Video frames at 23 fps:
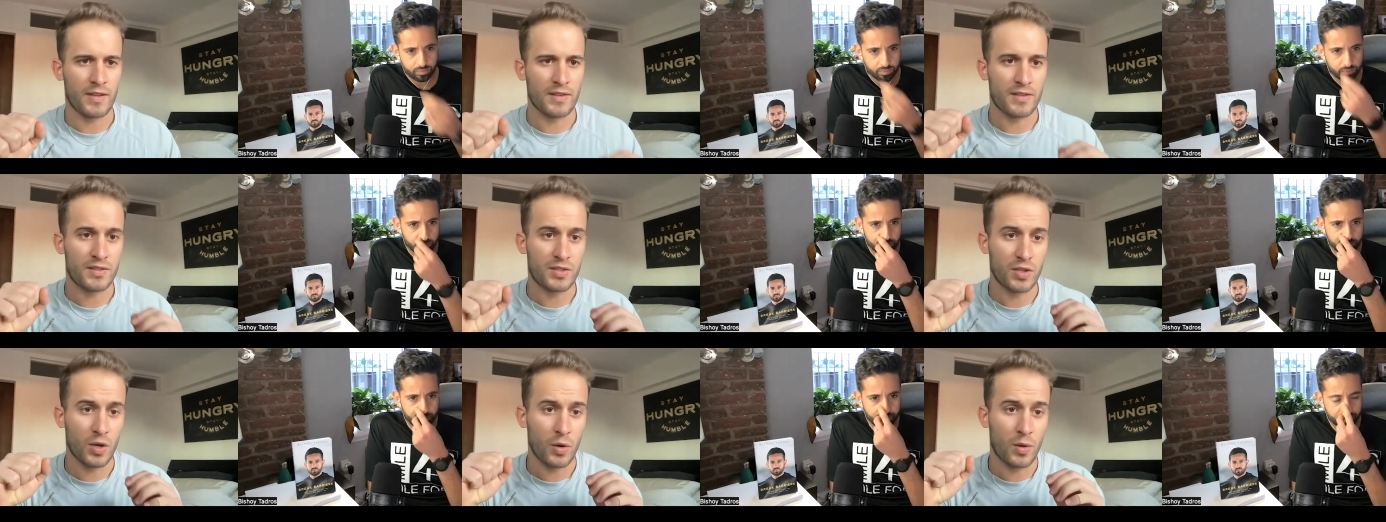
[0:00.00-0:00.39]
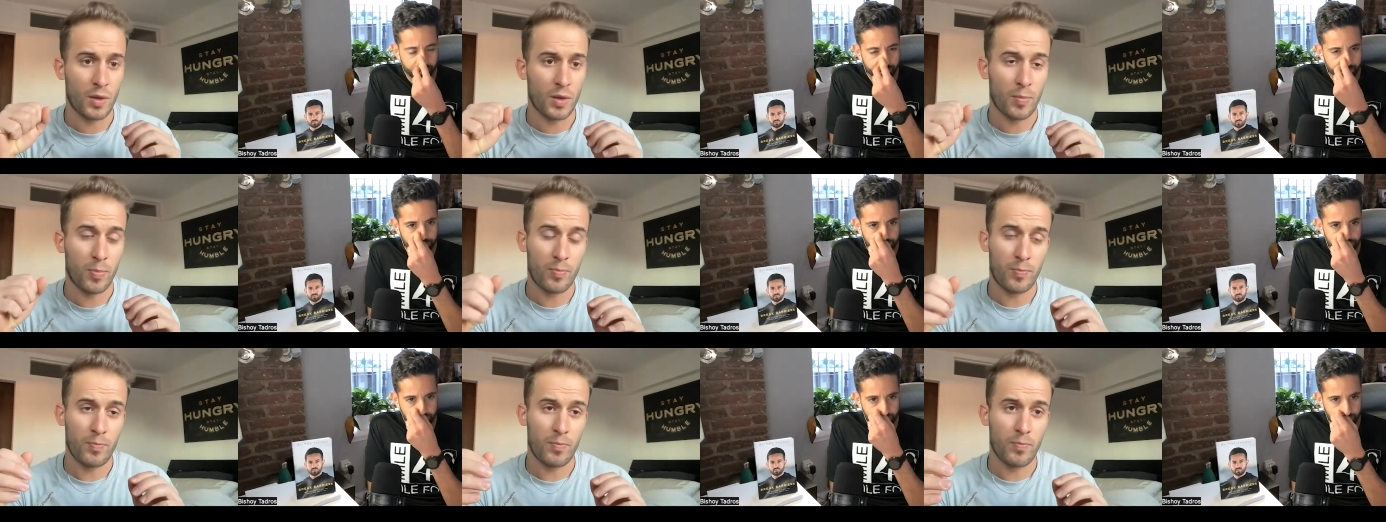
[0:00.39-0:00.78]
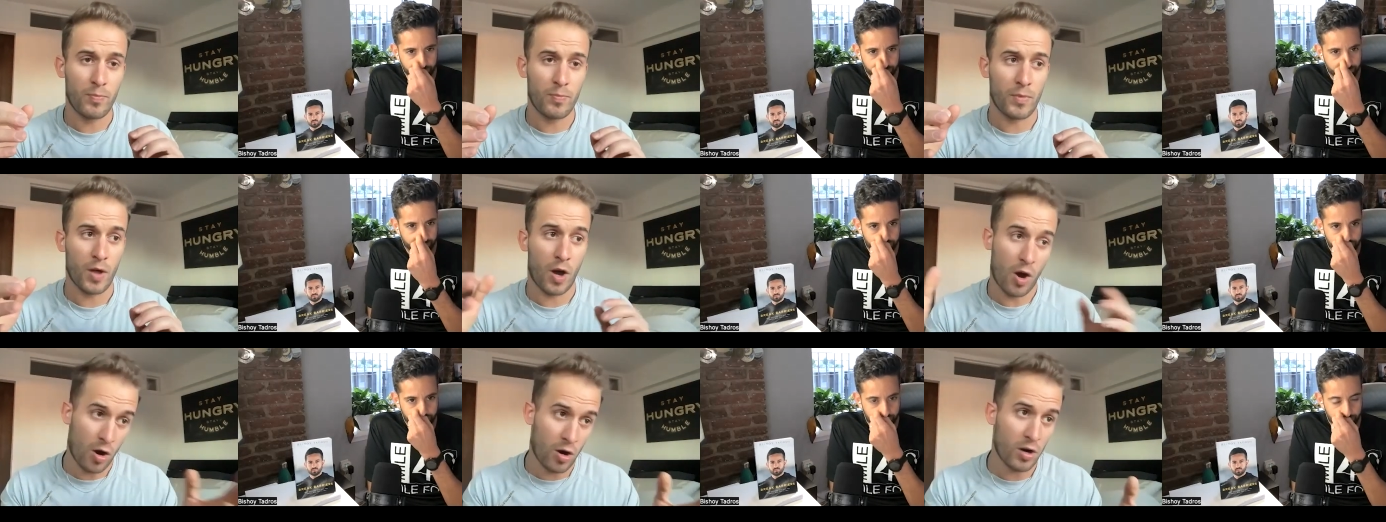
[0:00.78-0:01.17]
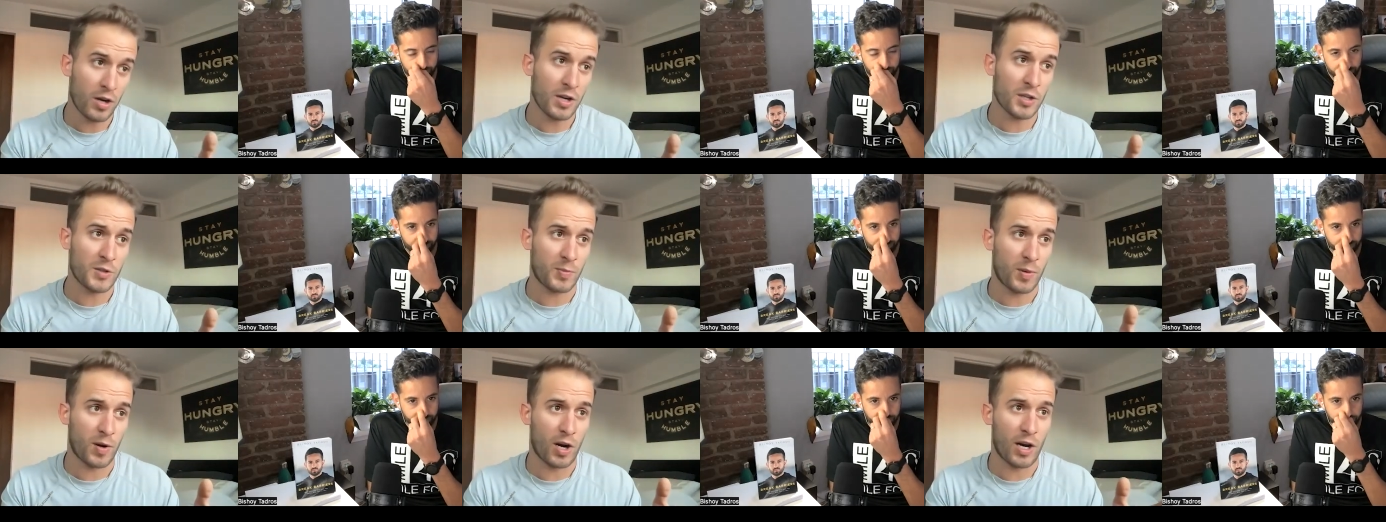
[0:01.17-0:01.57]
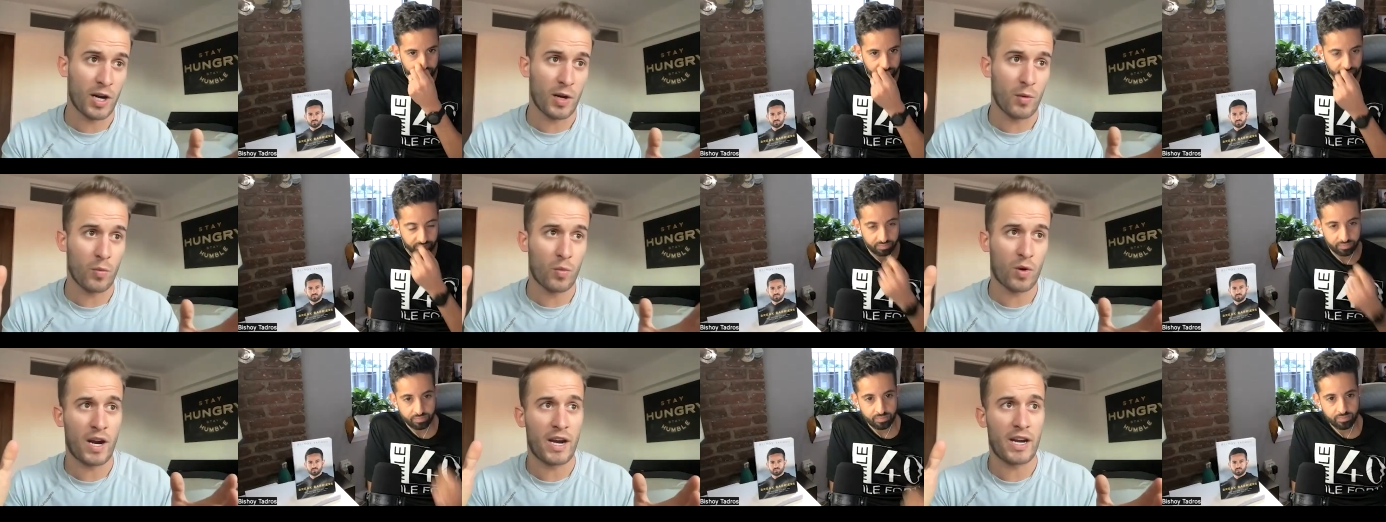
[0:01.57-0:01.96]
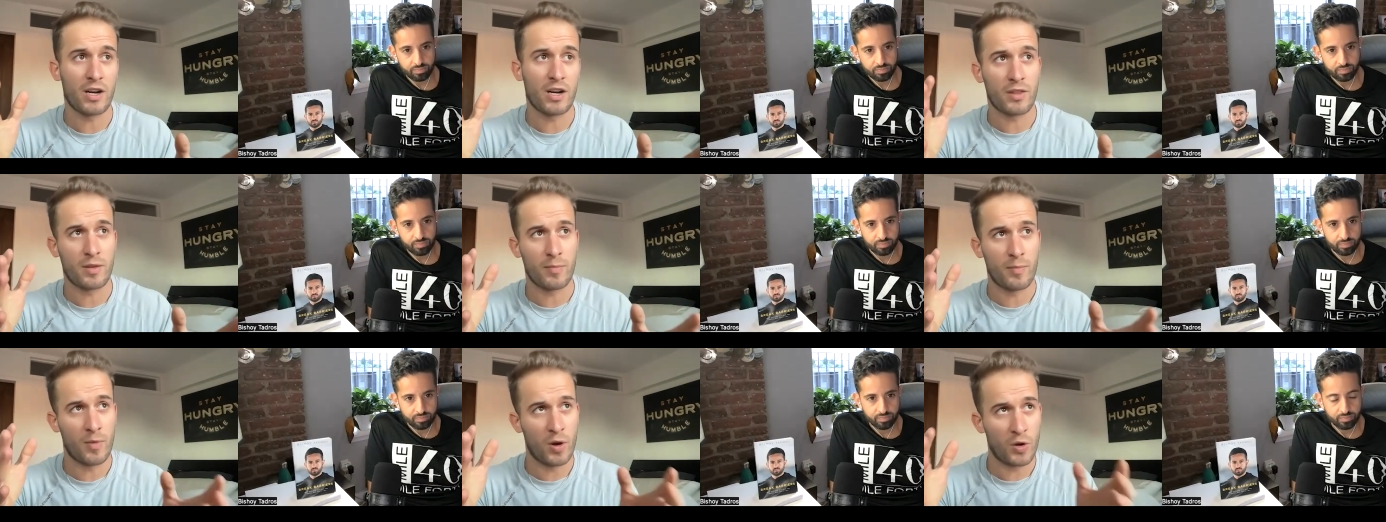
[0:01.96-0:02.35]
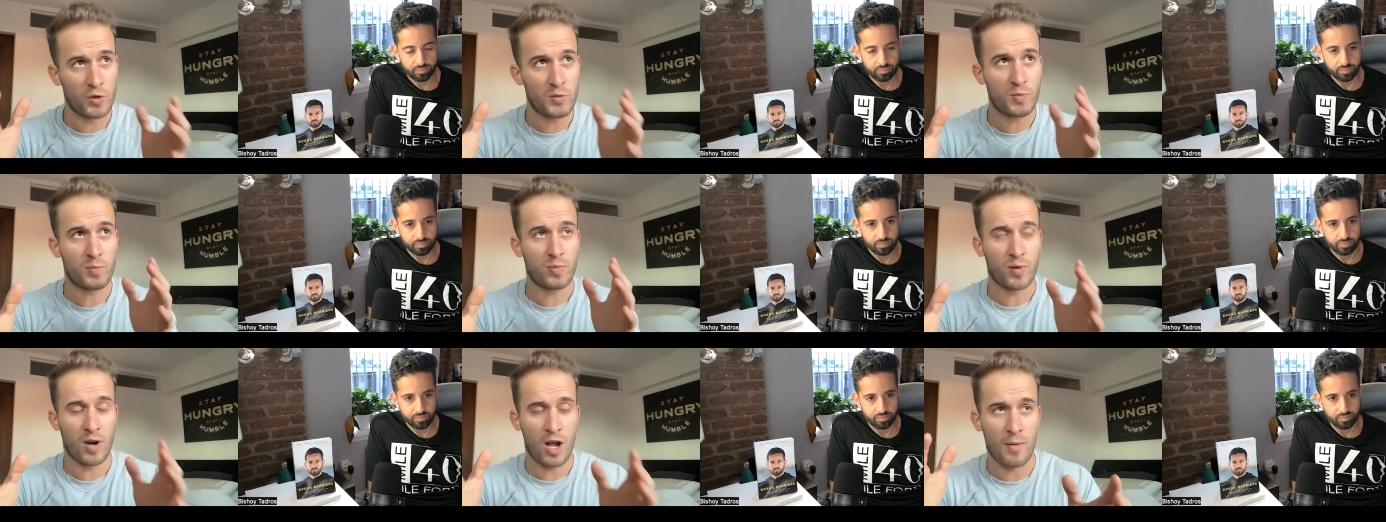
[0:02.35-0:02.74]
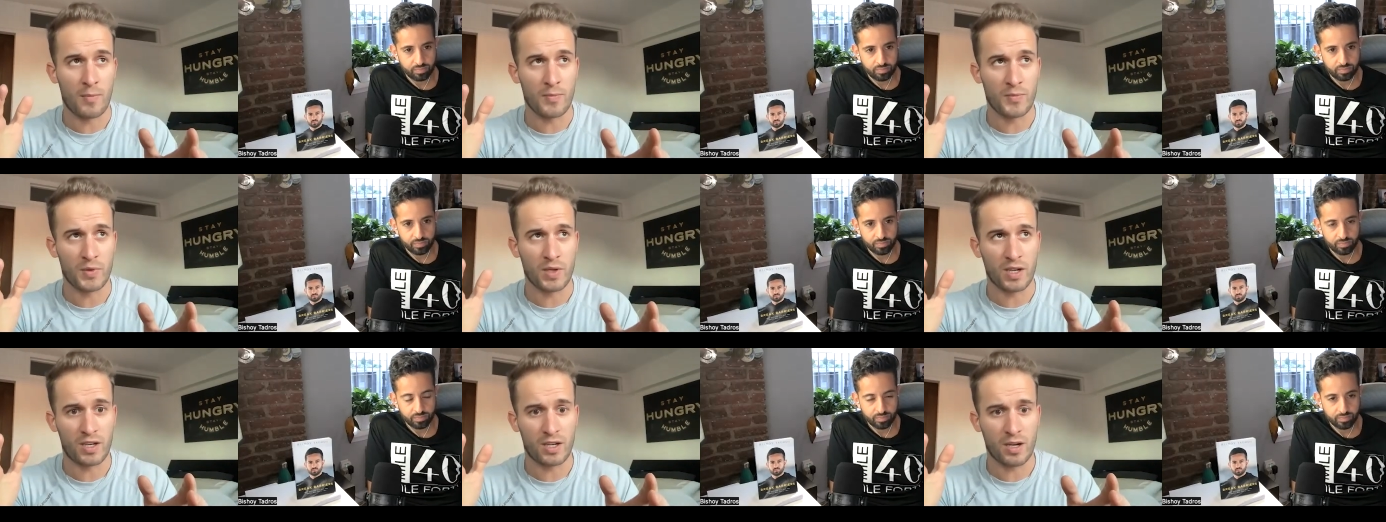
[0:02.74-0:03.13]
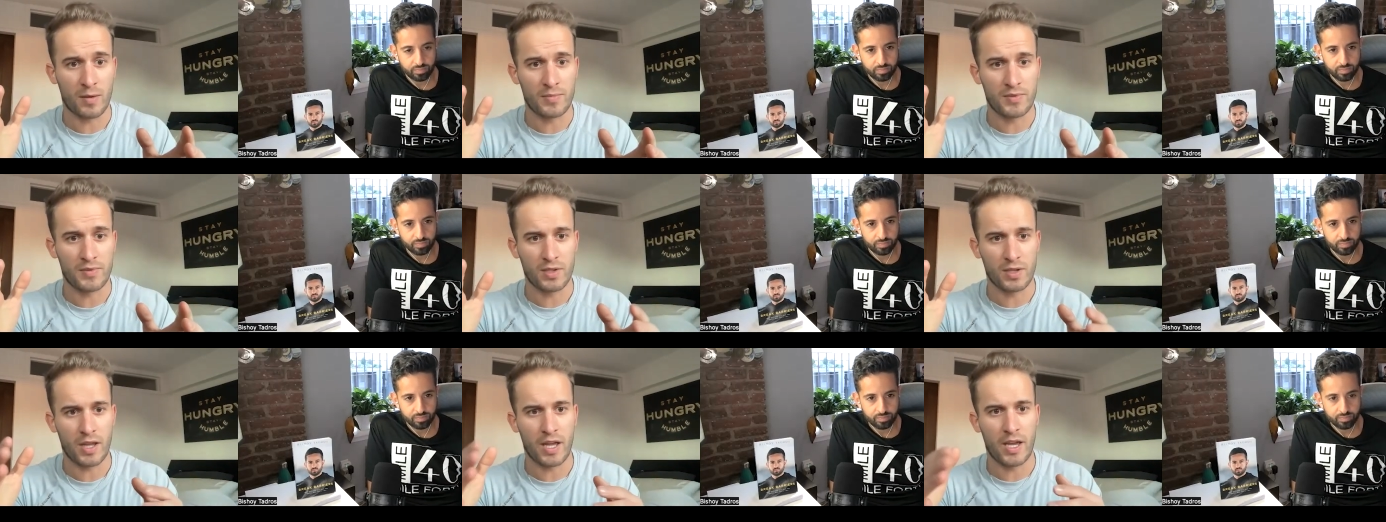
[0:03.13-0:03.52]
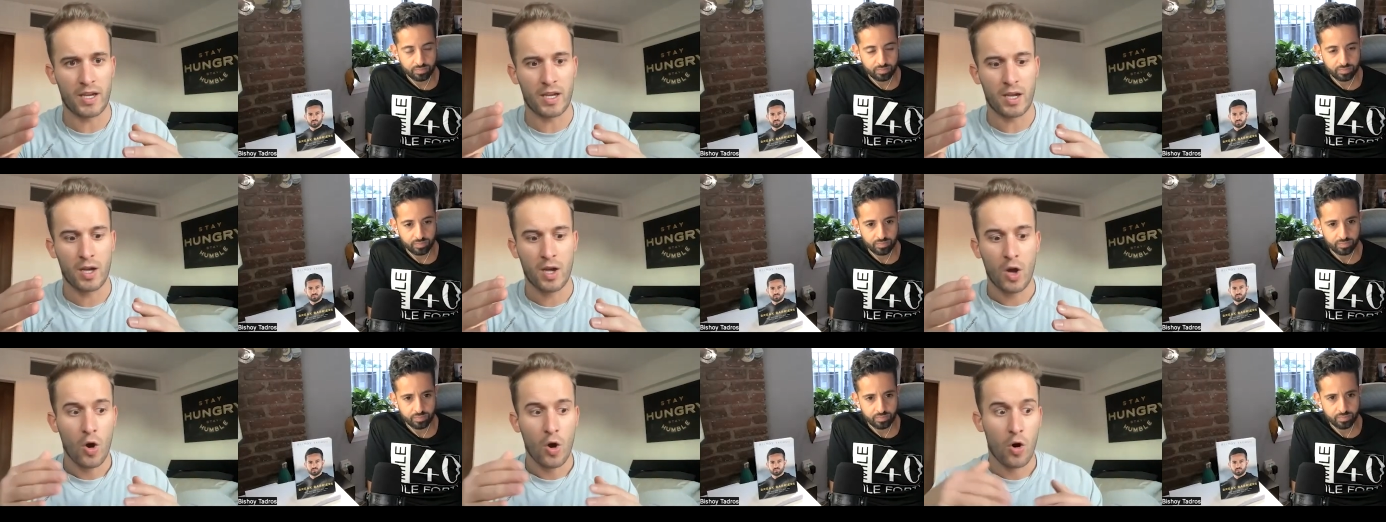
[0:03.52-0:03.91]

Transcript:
Speaker 1: And so the the hardest part and where I hear the most problems when it comes to like